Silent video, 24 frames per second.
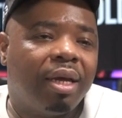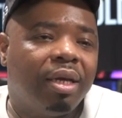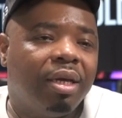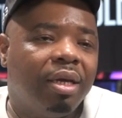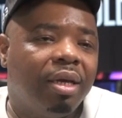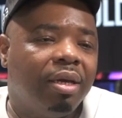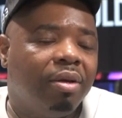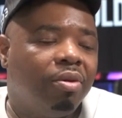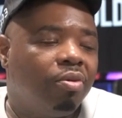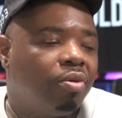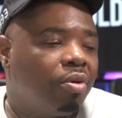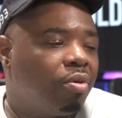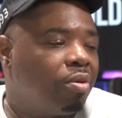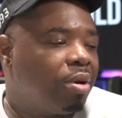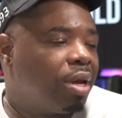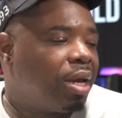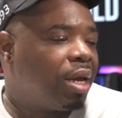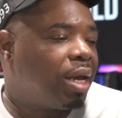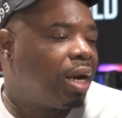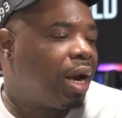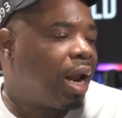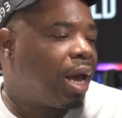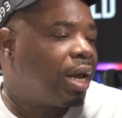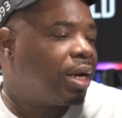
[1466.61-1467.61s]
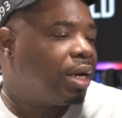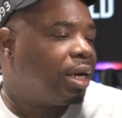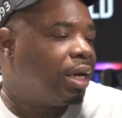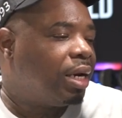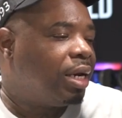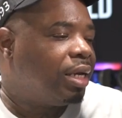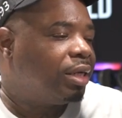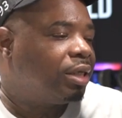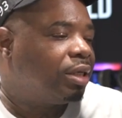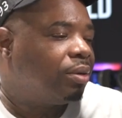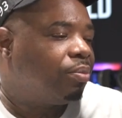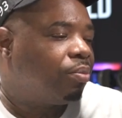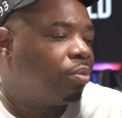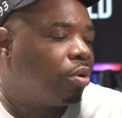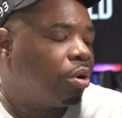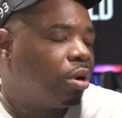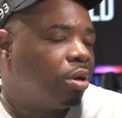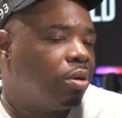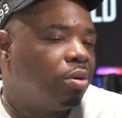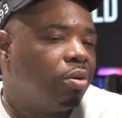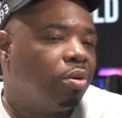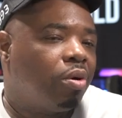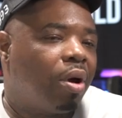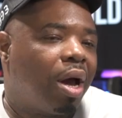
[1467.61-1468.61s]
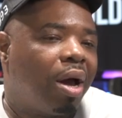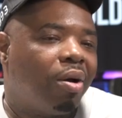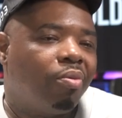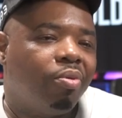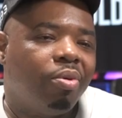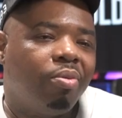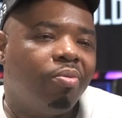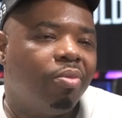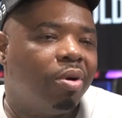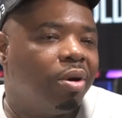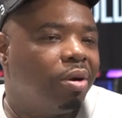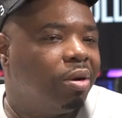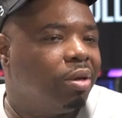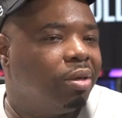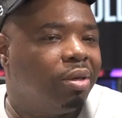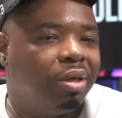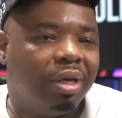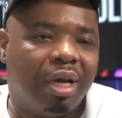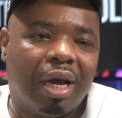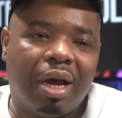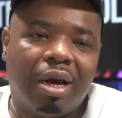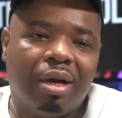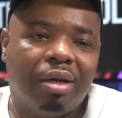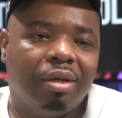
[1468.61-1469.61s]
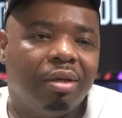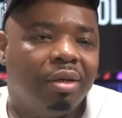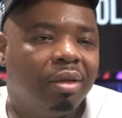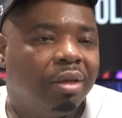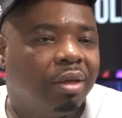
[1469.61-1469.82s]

You know, he ain't like to listen, bro. You know how we were young.